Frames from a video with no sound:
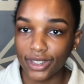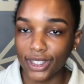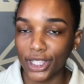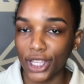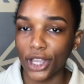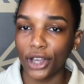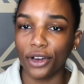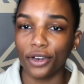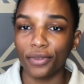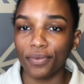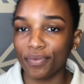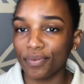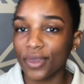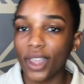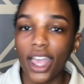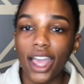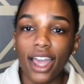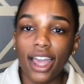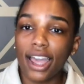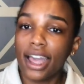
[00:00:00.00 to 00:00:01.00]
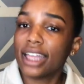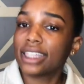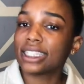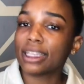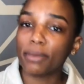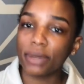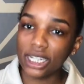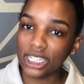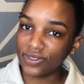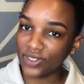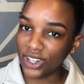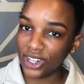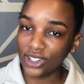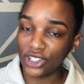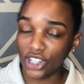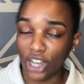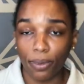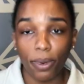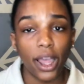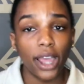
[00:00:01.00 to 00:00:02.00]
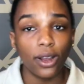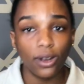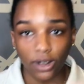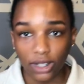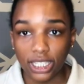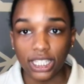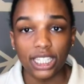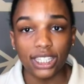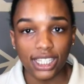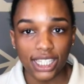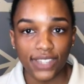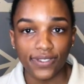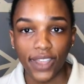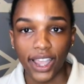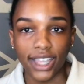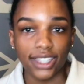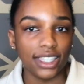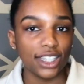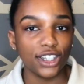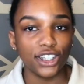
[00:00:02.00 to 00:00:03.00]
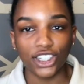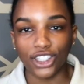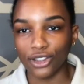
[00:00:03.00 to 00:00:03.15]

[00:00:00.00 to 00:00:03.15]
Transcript: So some of these videos y'all probably gonna see this face and you're